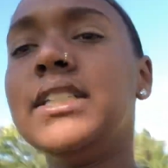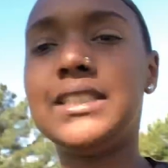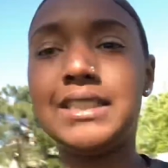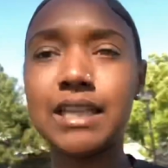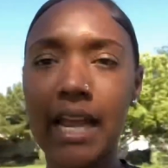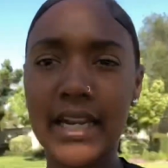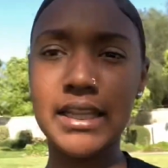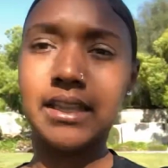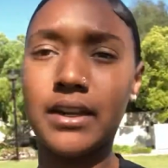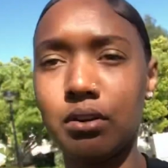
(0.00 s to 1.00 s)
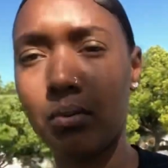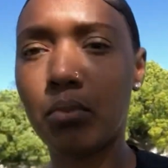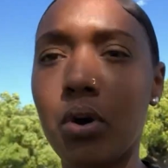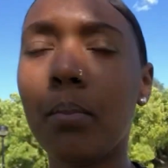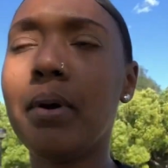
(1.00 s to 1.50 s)
standing there no
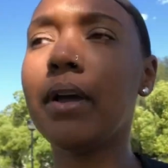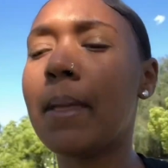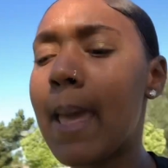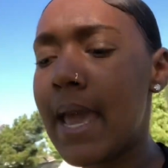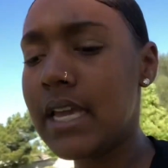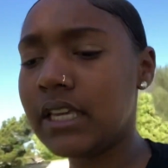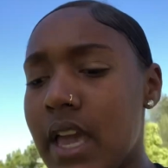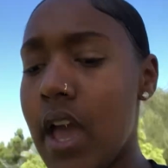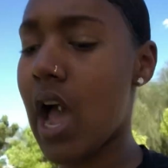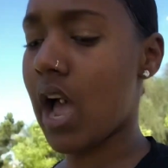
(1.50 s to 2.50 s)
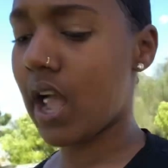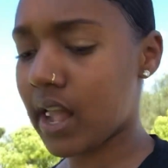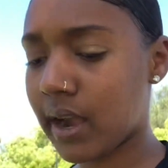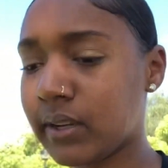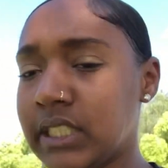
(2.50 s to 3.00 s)
more. But yeah,
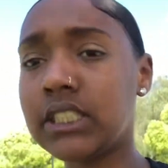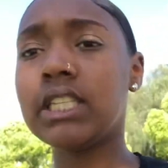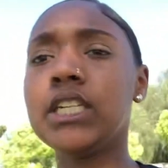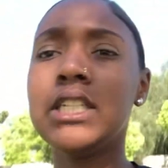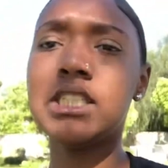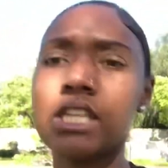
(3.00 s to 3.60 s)
this is getting